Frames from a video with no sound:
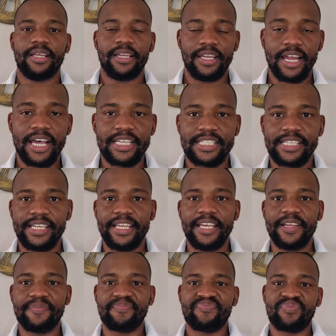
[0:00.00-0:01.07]

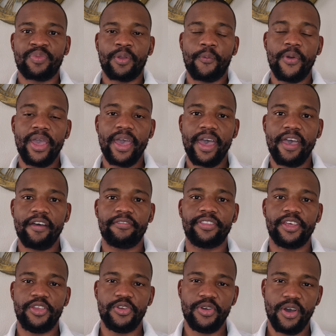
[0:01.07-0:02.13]
Lastly, we have
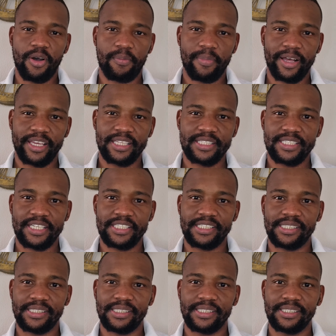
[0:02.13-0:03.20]
the New York market
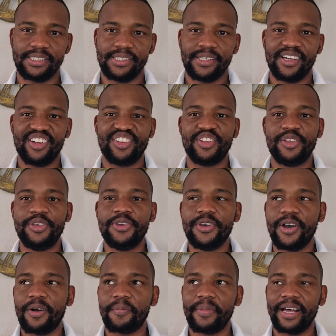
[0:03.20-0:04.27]
session. On the New
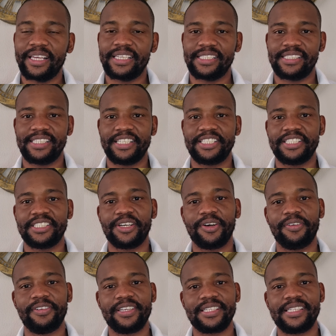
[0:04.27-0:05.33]
York market session,
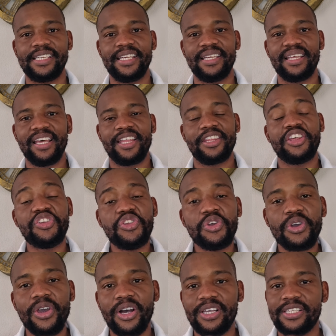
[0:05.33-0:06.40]
obviously, the
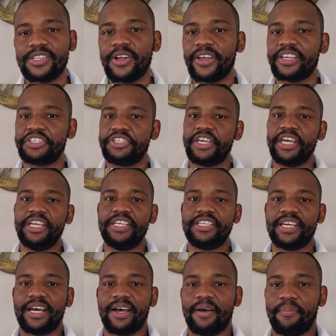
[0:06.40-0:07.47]
New York Stock
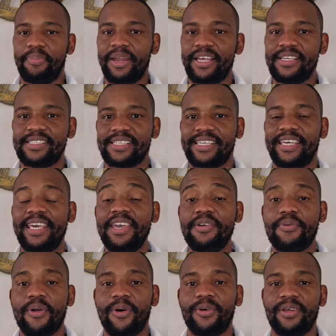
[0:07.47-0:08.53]
Exchange plays a key
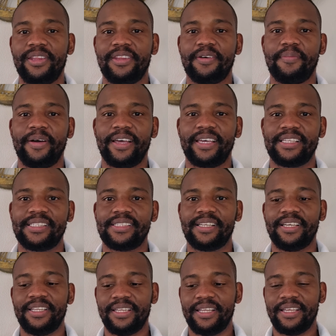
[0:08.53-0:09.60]
role in the market.
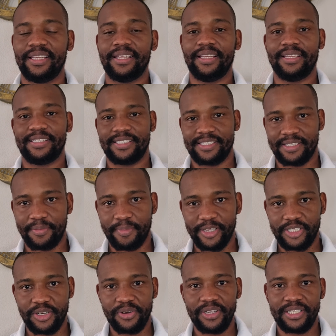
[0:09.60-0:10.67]
It's the
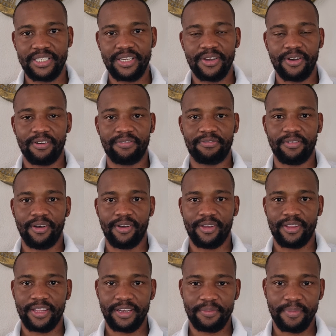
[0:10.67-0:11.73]
majority of
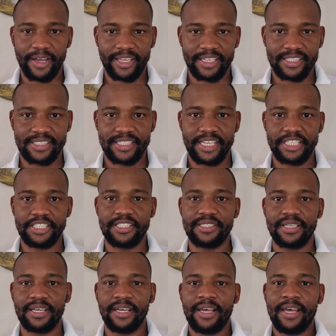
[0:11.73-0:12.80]
that market session,